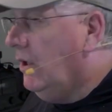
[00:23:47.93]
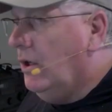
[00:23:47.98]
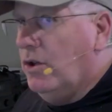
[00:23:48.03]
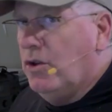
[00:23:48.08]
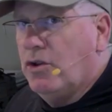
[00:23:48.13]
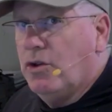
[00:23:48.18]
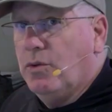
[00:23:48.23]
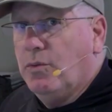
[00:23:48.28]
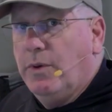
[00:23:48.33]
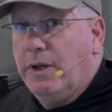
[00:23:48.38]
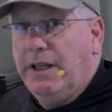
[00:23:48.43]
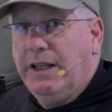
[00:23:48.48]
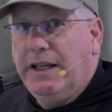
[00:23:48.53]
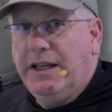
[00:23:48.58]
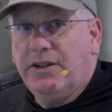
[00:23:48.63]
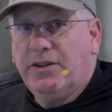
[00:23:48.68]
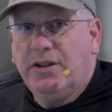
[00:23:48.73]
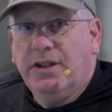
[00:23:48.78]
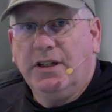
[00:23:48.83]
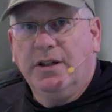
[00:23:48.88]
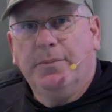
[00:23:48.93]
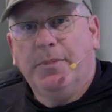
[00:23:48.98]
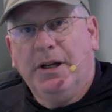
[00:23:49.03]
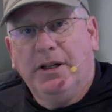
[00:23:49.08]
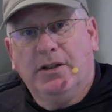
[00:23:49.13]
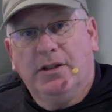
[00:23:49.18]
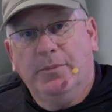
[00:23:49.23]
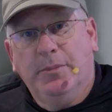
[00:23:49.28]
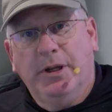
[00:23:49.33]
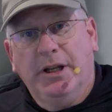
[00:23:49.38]
So one last thing
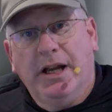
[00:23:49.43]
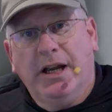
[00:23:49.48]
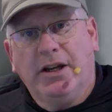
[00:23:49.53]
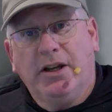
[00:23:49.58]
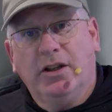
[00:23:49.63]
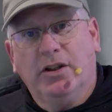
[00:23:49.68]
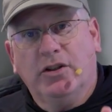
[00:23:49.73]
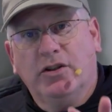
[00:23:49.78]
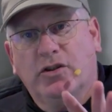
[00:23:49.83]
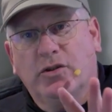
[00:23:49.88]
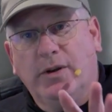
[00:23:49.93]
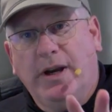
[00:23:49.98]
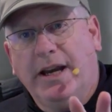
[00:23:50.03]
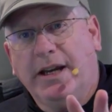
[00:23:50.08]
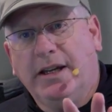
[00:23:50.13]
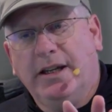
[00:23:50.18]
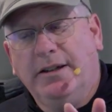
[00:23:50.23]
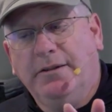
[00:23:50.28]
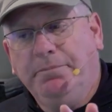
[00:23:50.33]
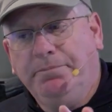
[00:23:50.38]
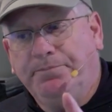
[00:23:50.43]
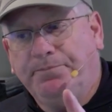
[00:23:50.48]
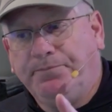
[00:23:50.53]
about the monocular tracking.